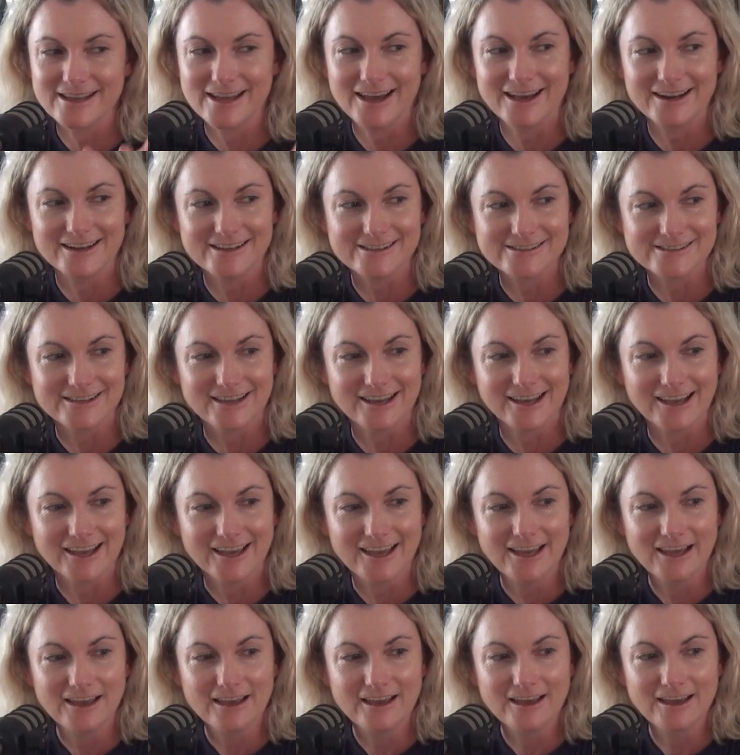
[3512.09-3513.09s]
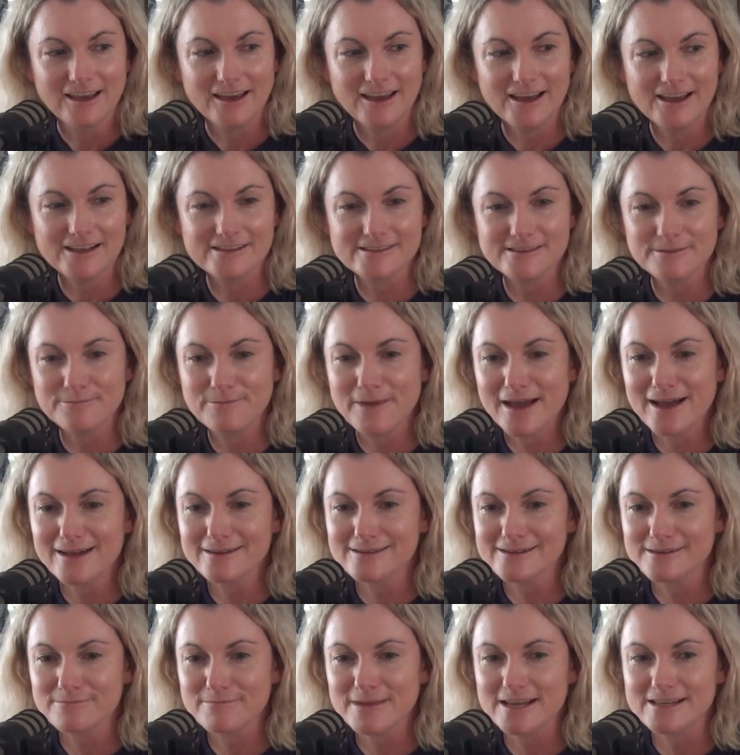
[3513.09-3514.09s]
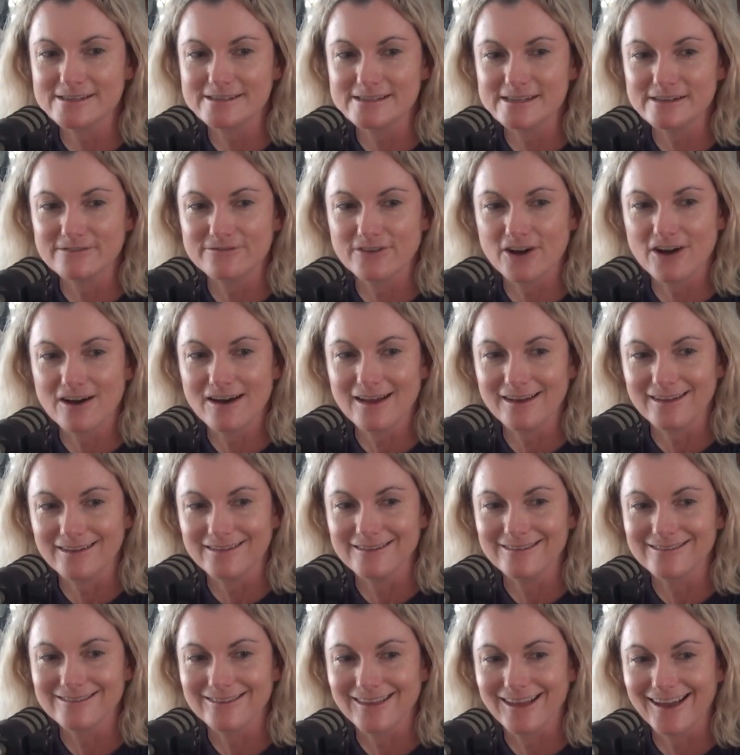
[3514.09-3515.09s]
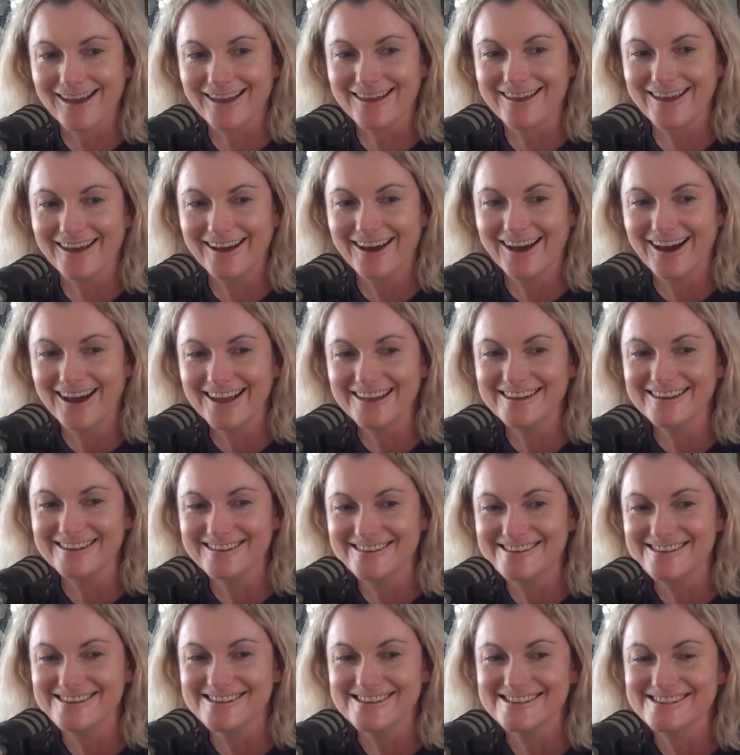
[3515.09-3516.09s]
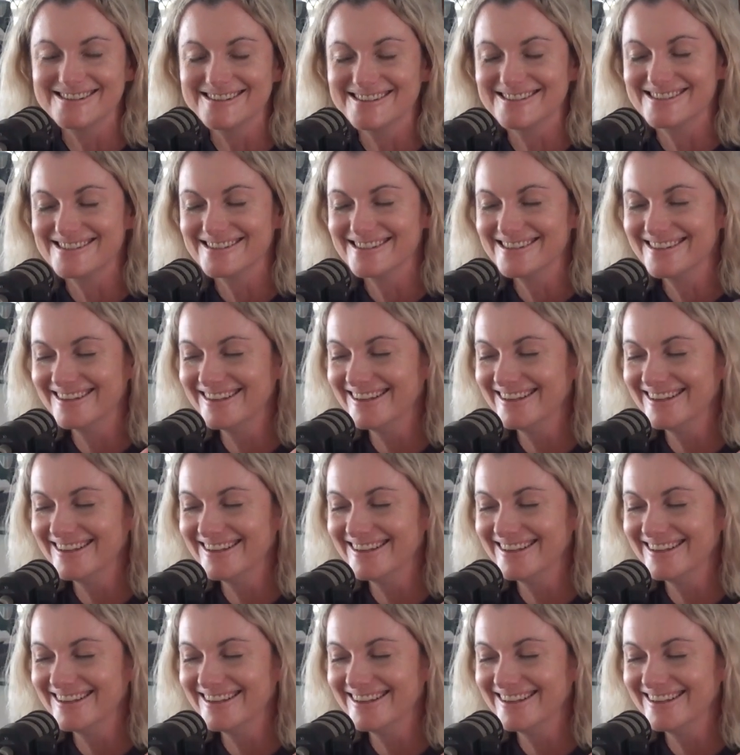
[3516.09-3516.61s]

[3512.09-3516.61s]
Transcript: And it's like, it's about domestic violence. Like, it's just...